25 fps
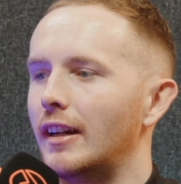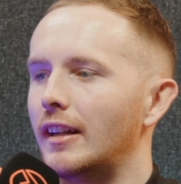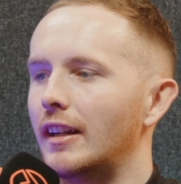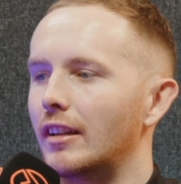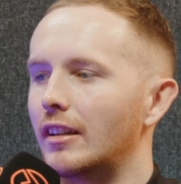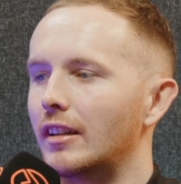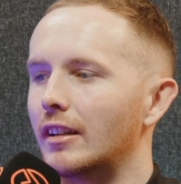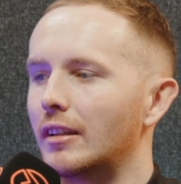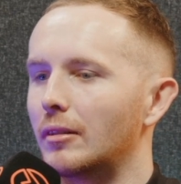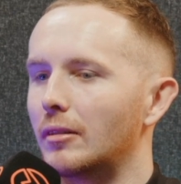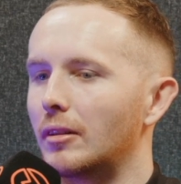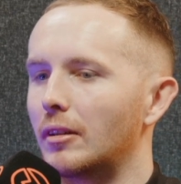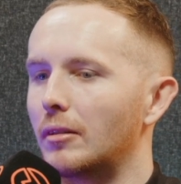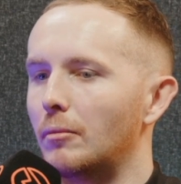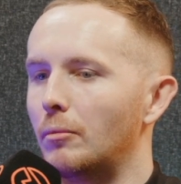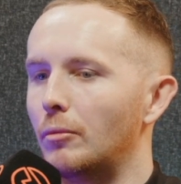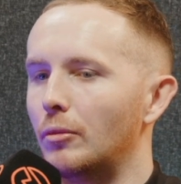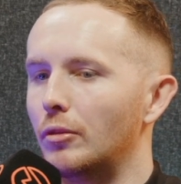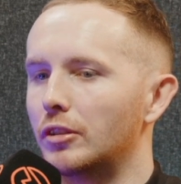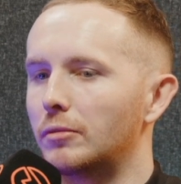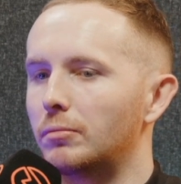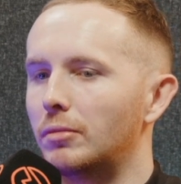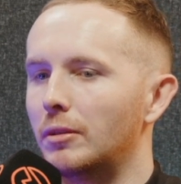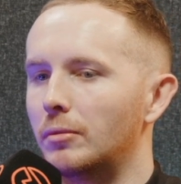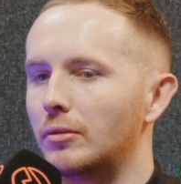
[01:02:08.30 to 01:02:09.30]
And I think
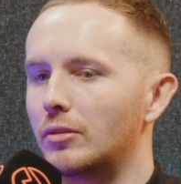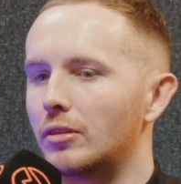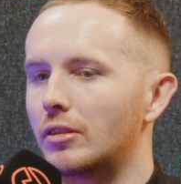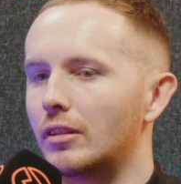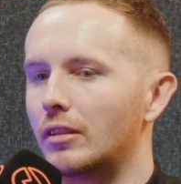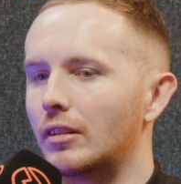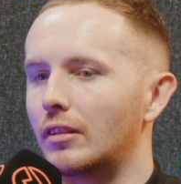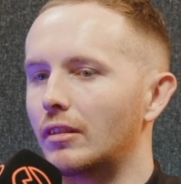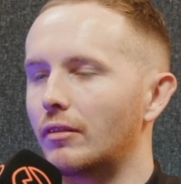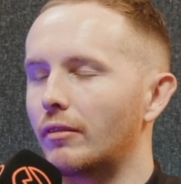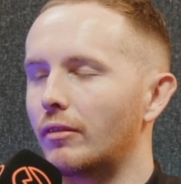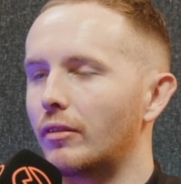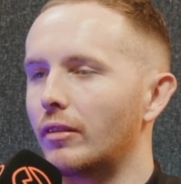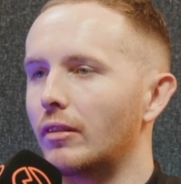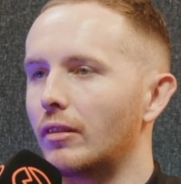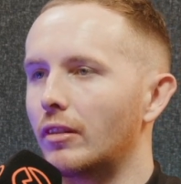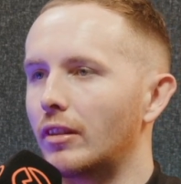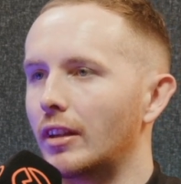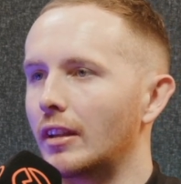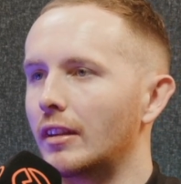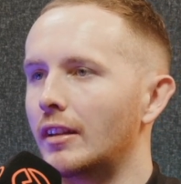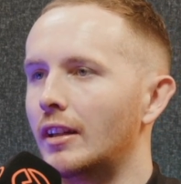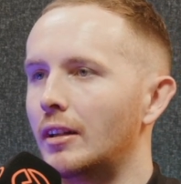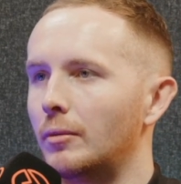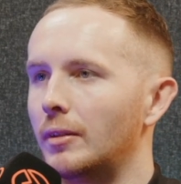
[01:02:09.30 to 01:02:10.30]
most people should
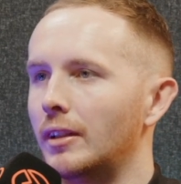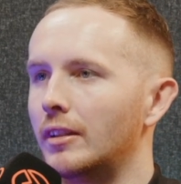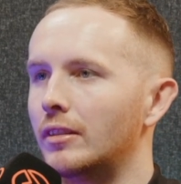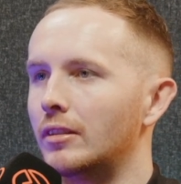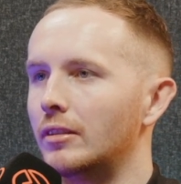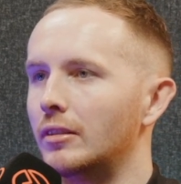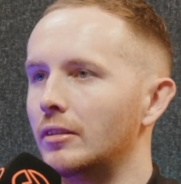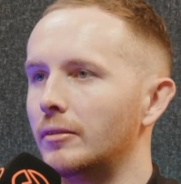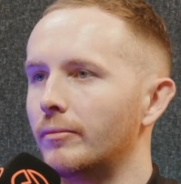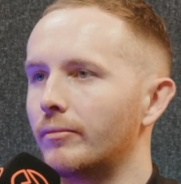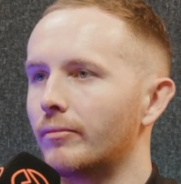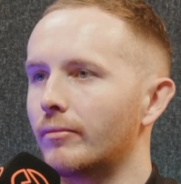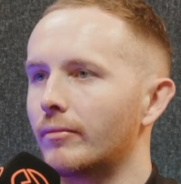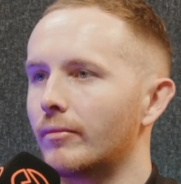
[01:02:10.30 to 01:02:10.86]
think that way too.